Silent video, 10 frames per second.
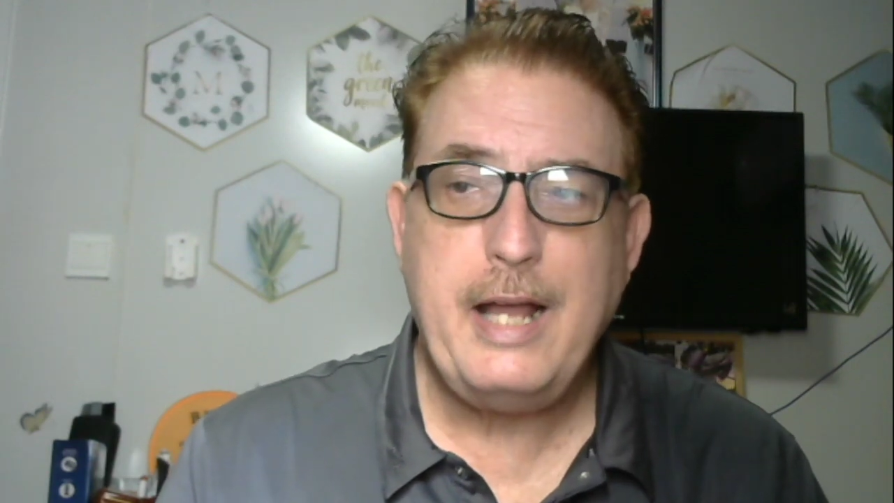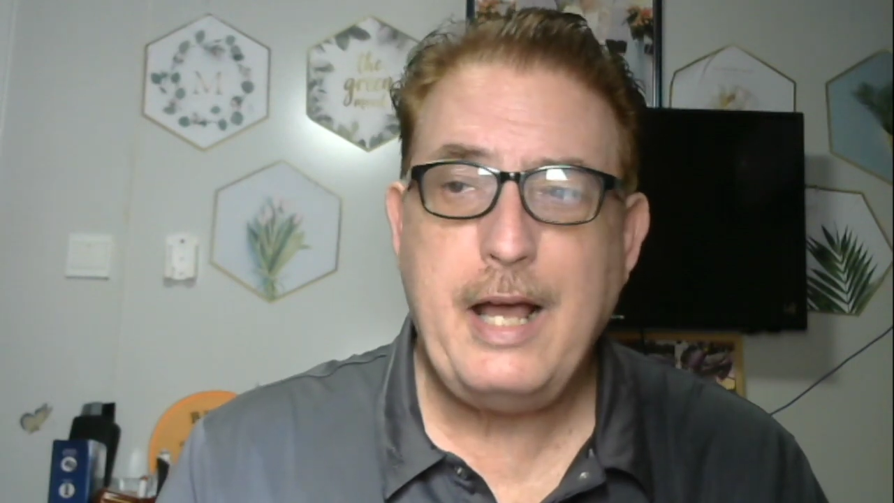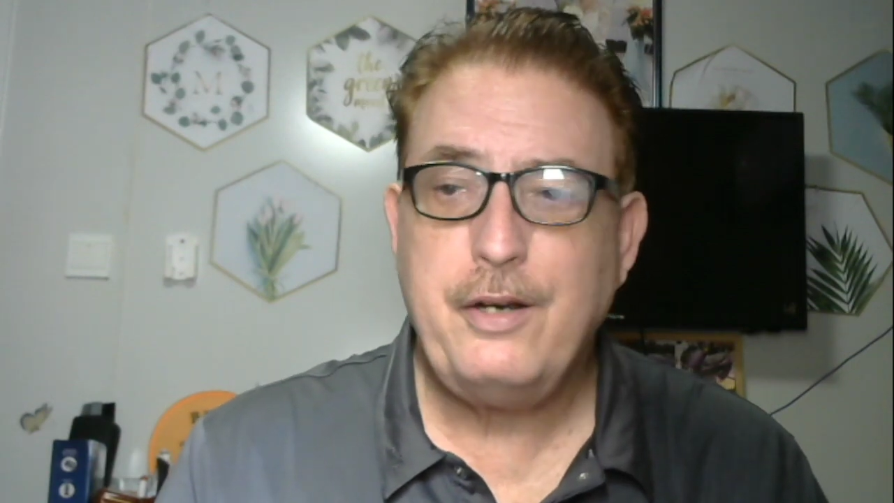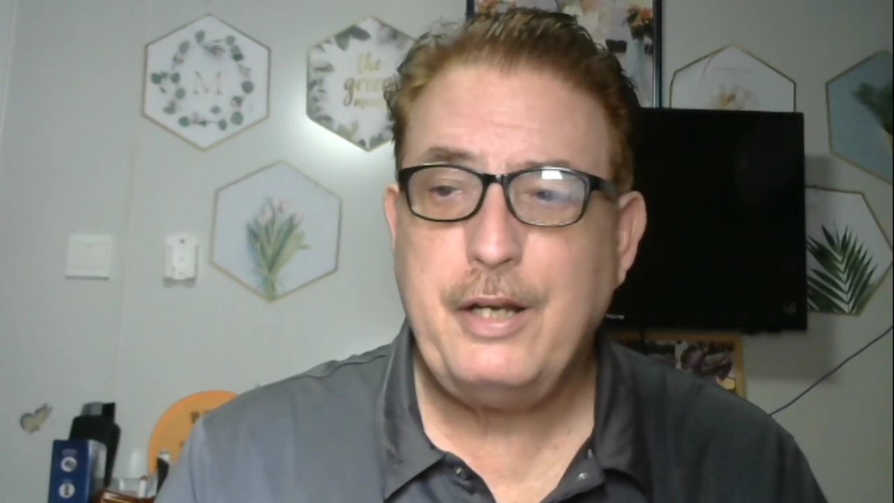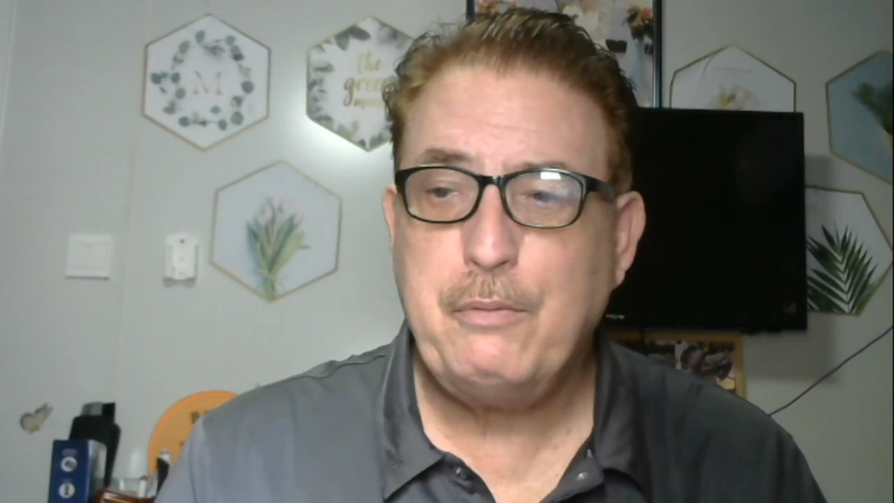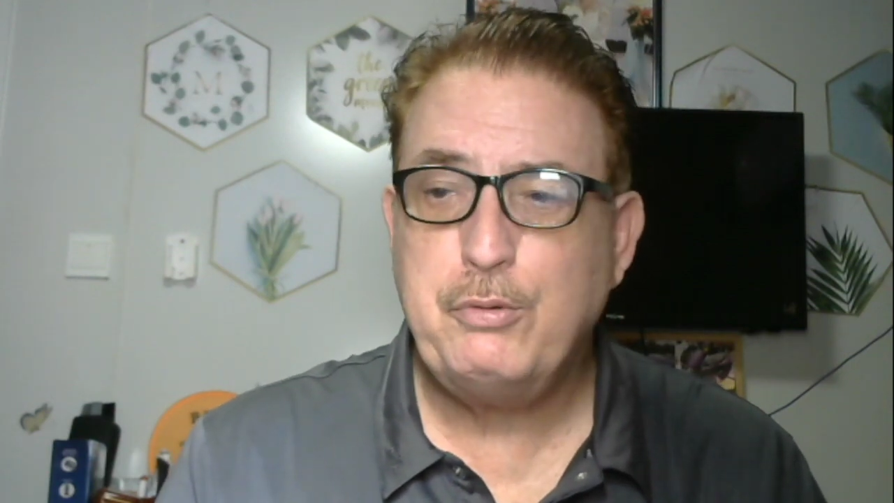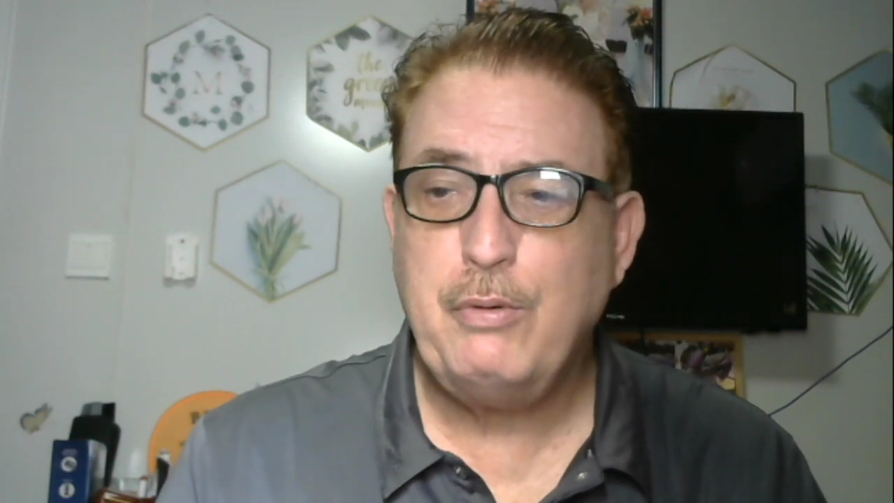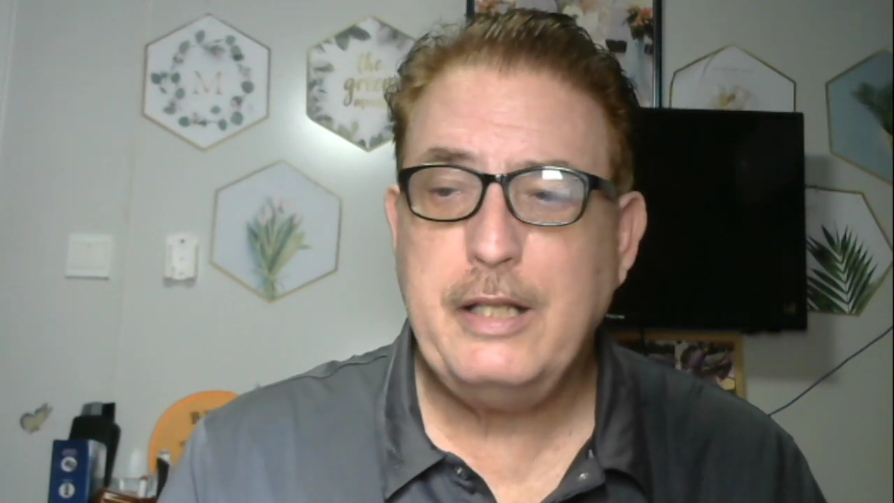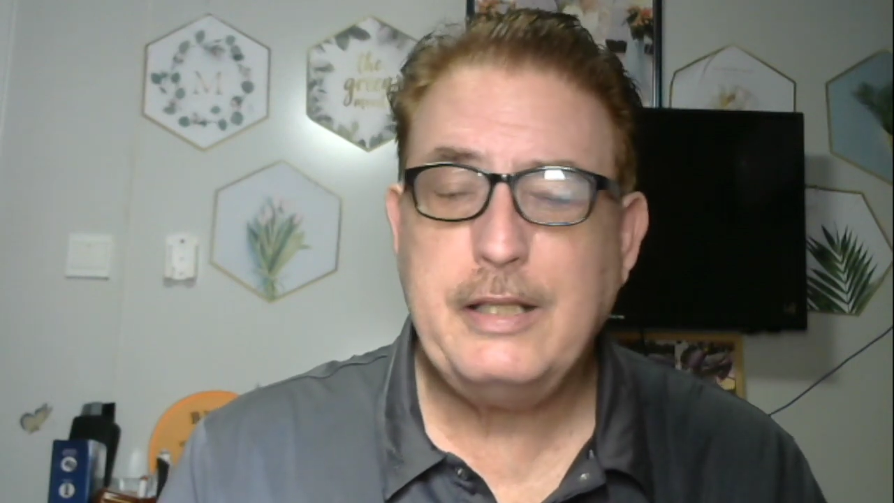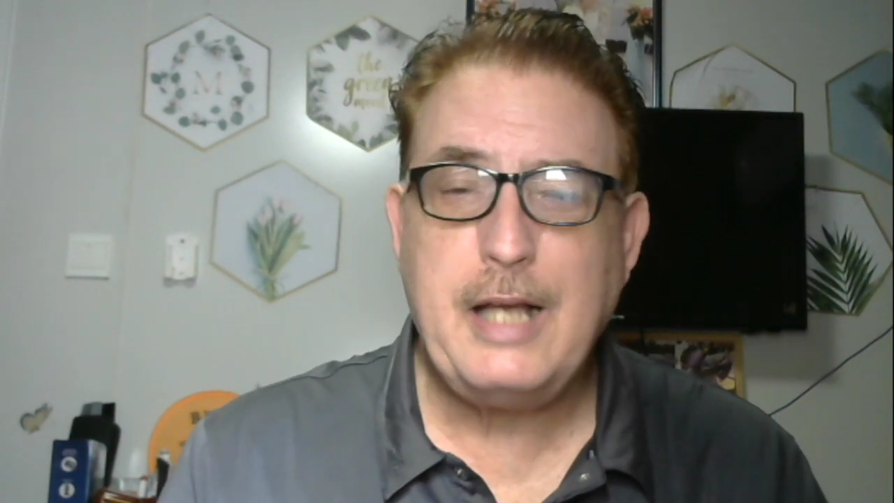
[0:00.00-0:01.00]
out and I was
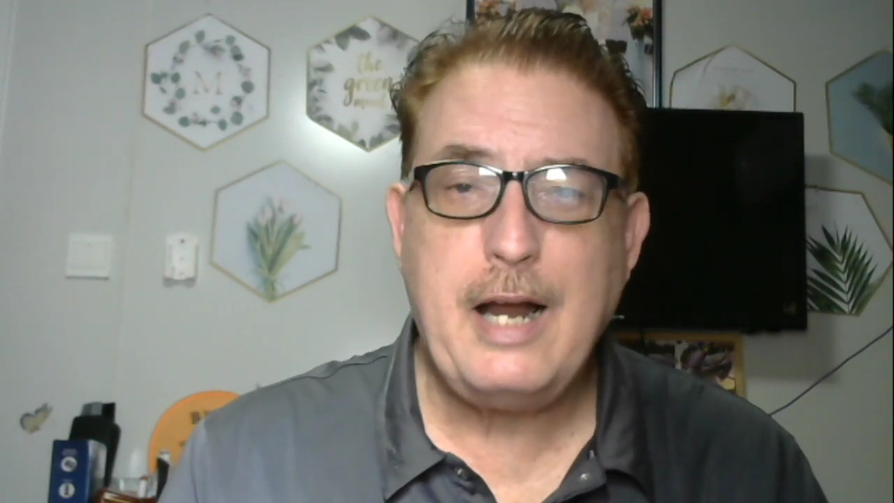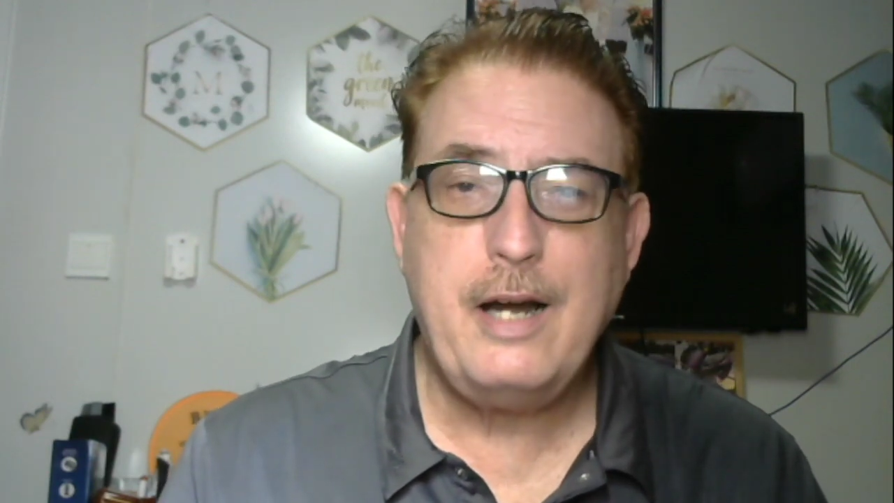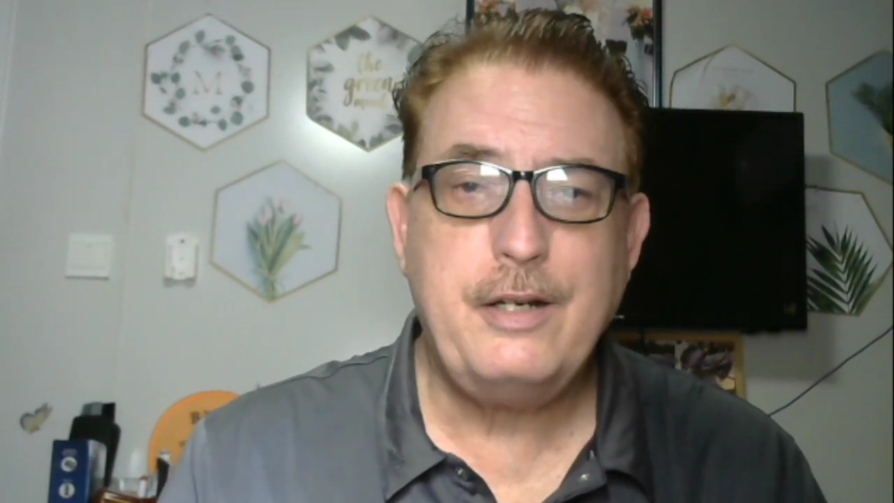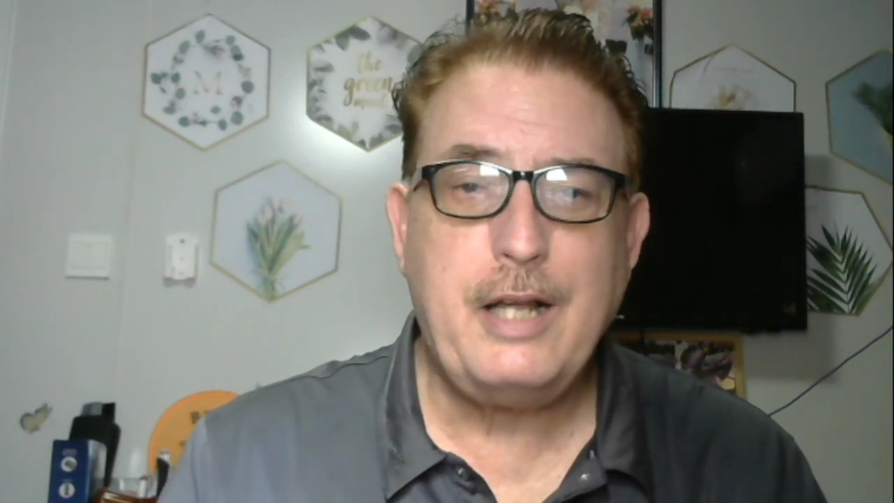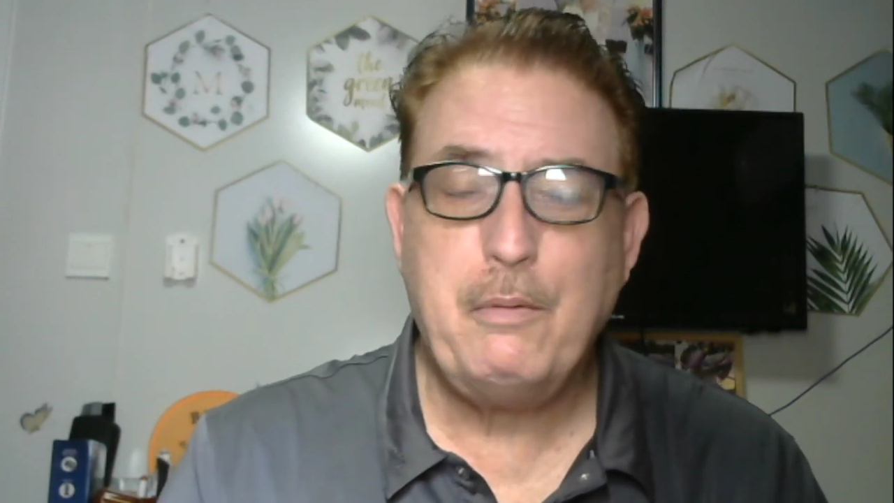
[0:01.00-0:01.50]
really tired,